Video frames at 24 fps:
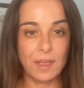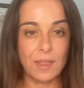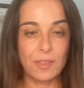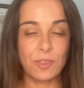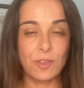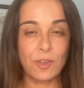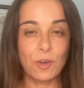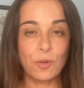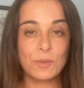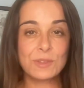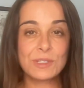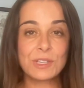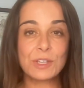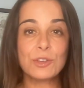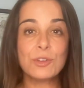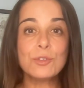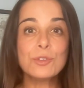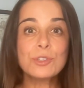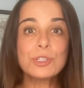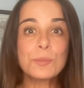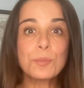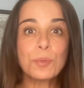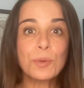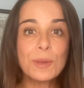There was a new
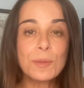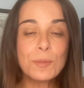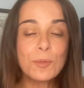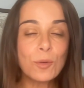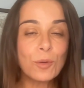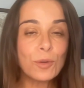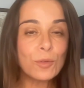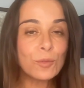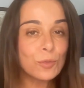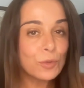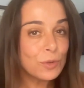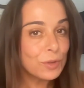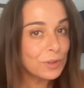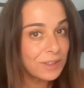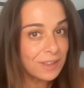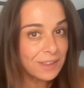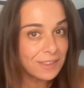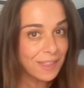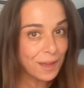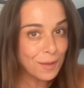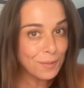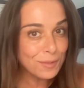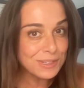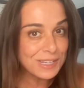Supreme Court ruling
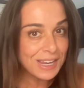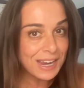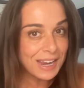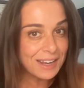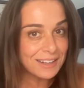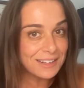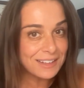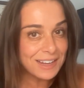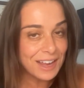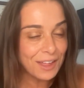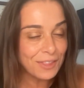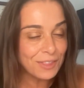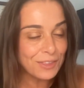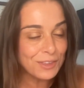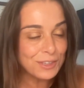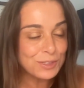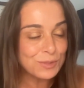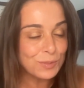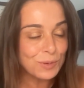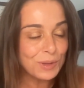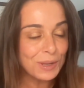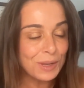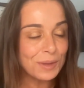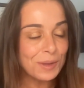that was handed down this
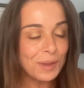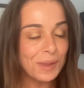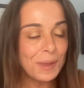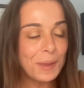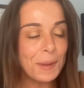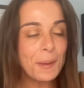week,